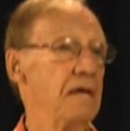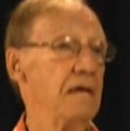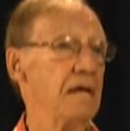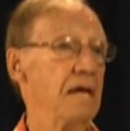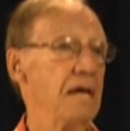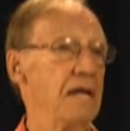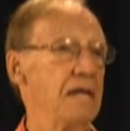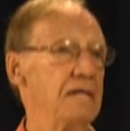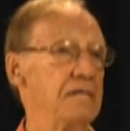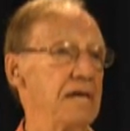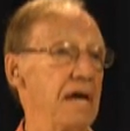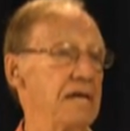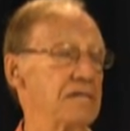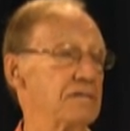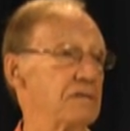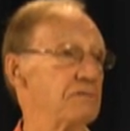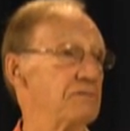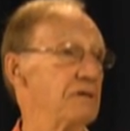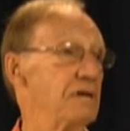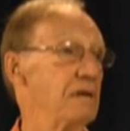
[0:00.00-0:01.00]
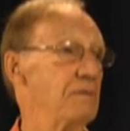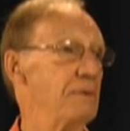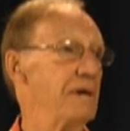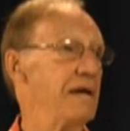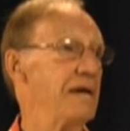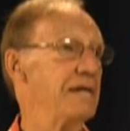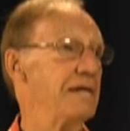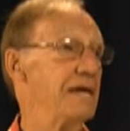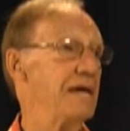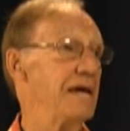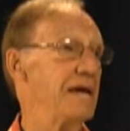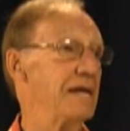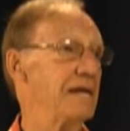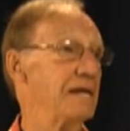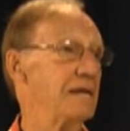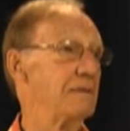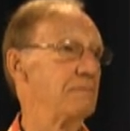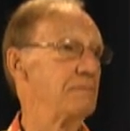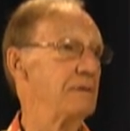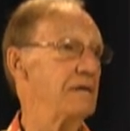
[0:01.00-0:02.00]
And it takes a real man to
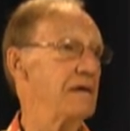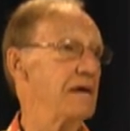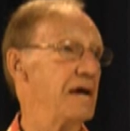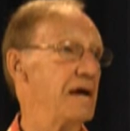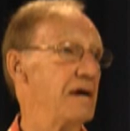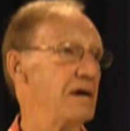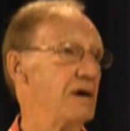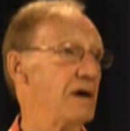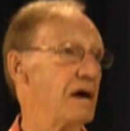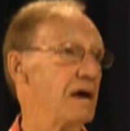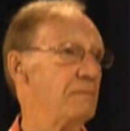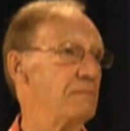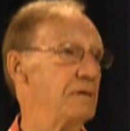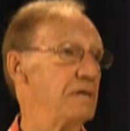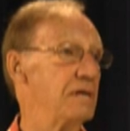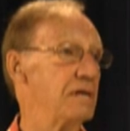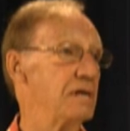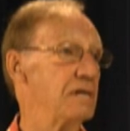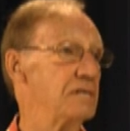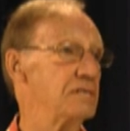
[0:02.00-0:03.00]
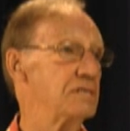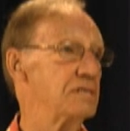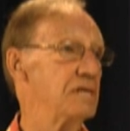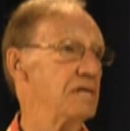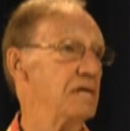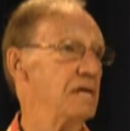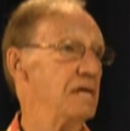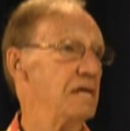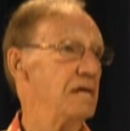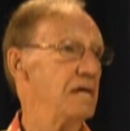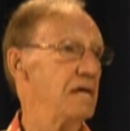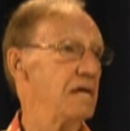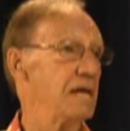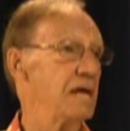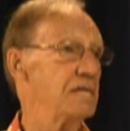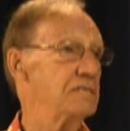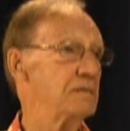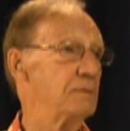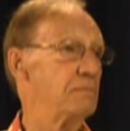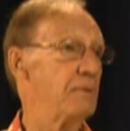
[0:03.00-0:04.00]
handle a BAR because it
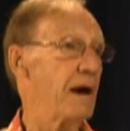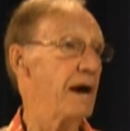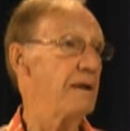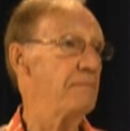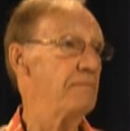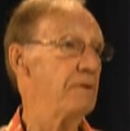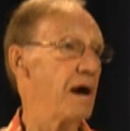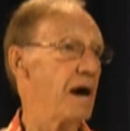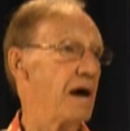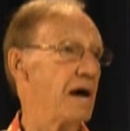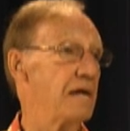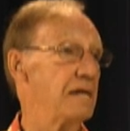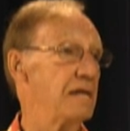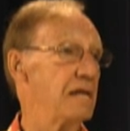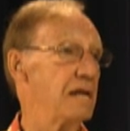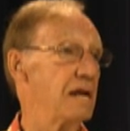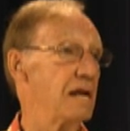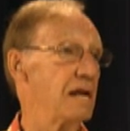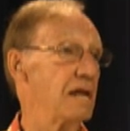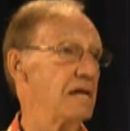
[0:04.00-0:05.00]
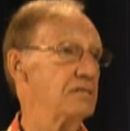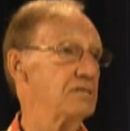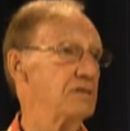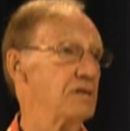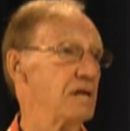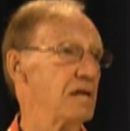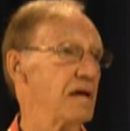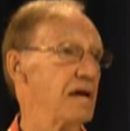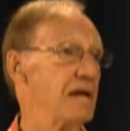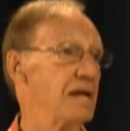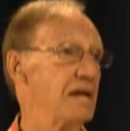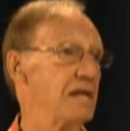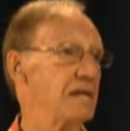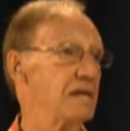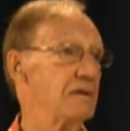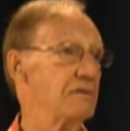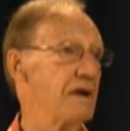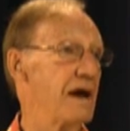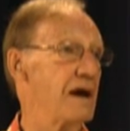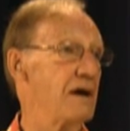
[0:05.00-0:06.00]
has a bipod, and unless you're laying on the
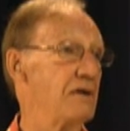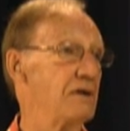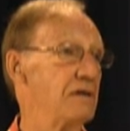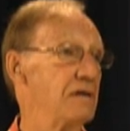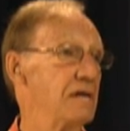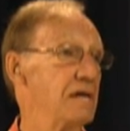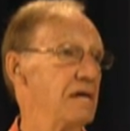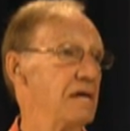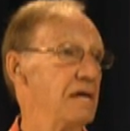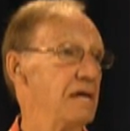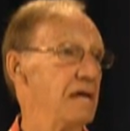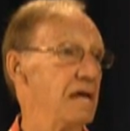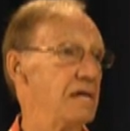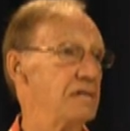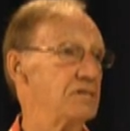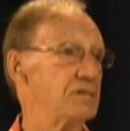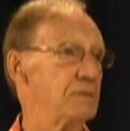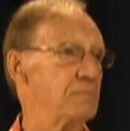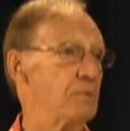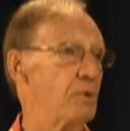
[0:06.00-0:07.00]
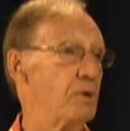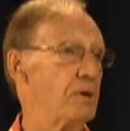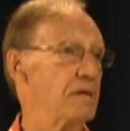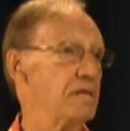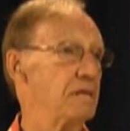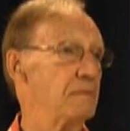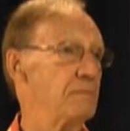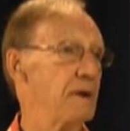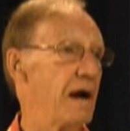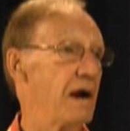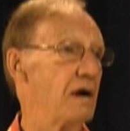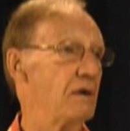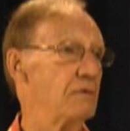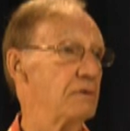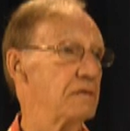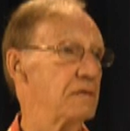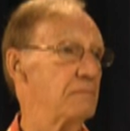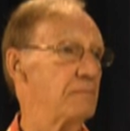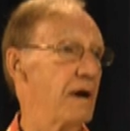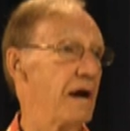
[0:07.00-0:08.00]
ground and supporting the barrel
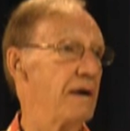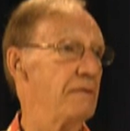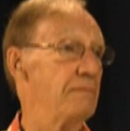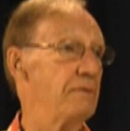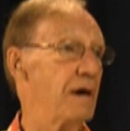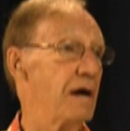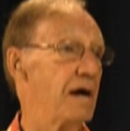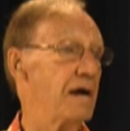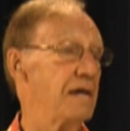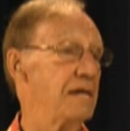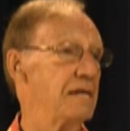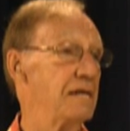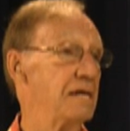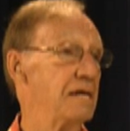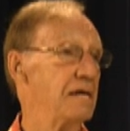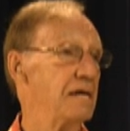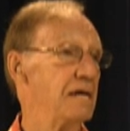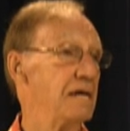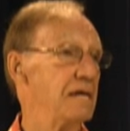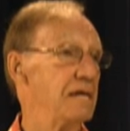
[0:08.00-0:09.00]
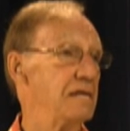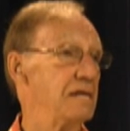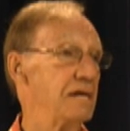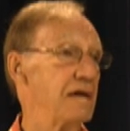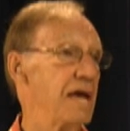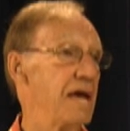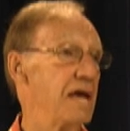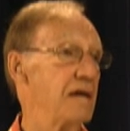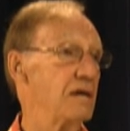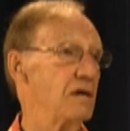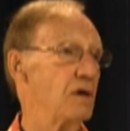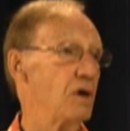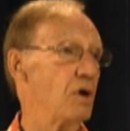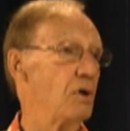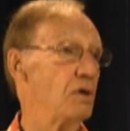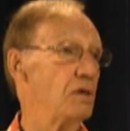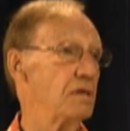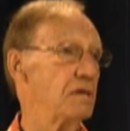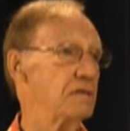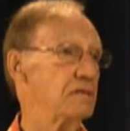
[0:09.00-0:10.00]
with the bipod, you can't
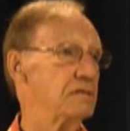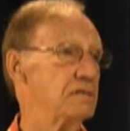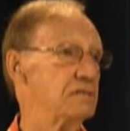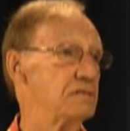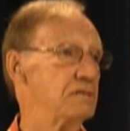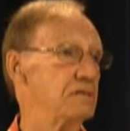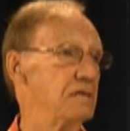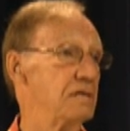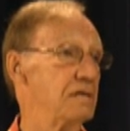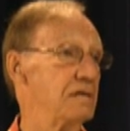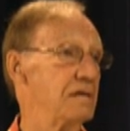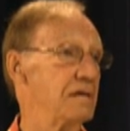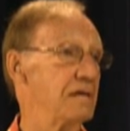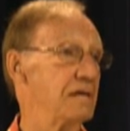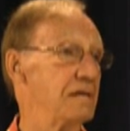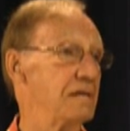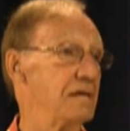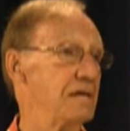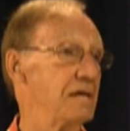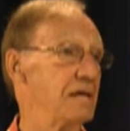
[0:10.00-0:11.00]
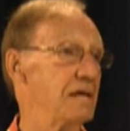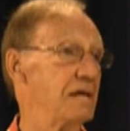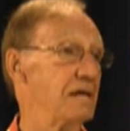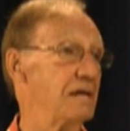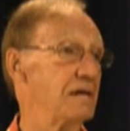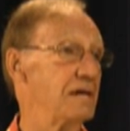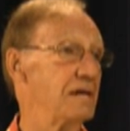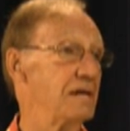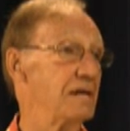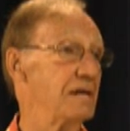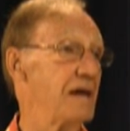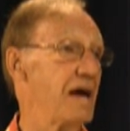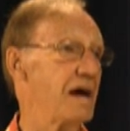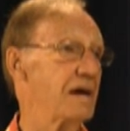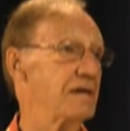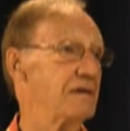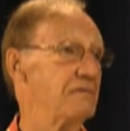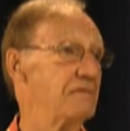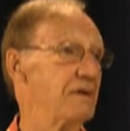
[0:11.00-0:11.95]
hold it. it, will knock you